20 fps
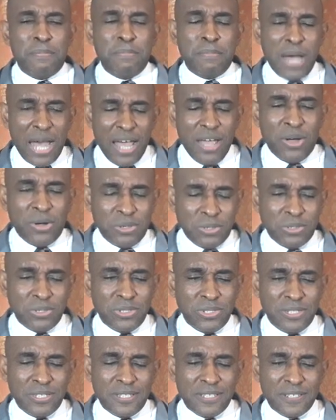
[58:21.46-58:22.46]
my
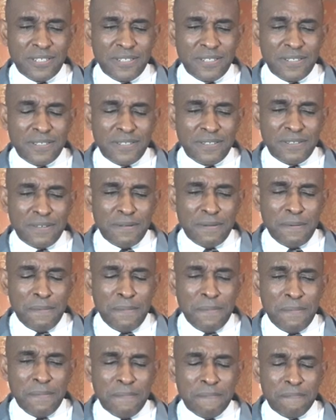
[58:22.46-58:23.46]
house?
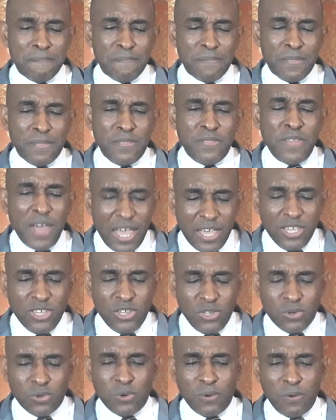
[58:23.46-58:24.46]

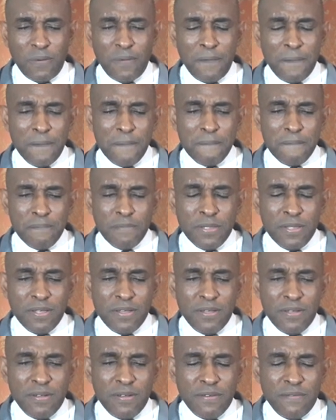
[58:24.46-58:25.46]
Thank you
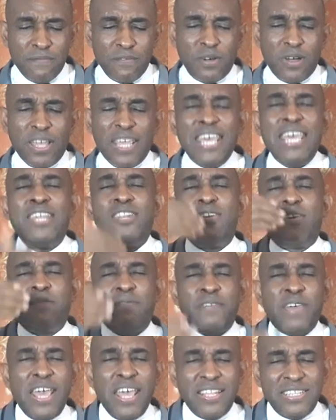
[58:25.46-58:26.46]
for
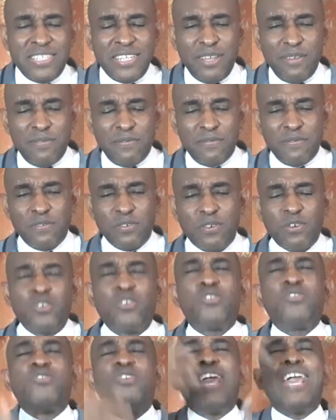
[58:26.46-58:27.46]
innovative,
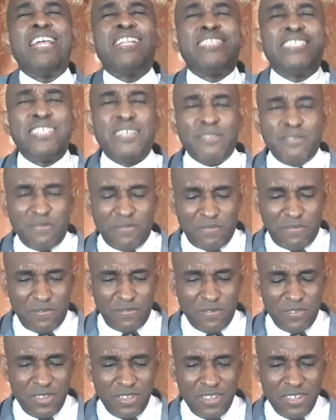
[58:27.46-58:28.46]

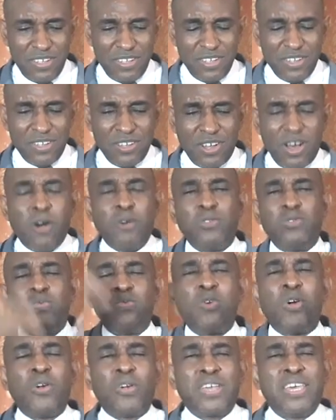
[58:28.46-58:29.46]
creative
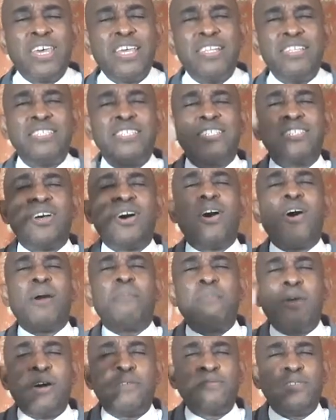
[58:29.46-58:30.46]
outworkings
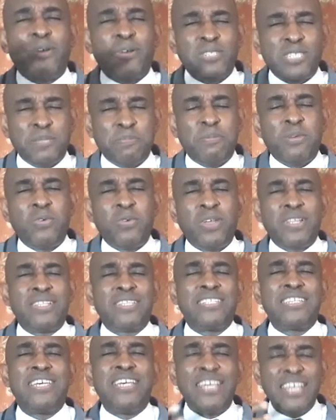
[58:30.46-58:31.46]
of your
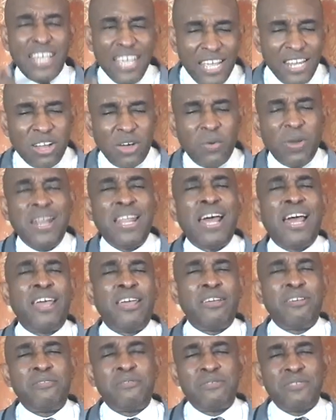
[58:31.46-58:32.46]
Spirit in our
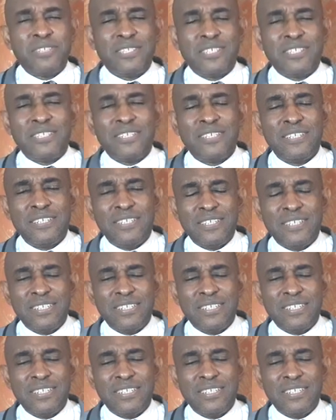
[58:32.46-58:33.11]
lives.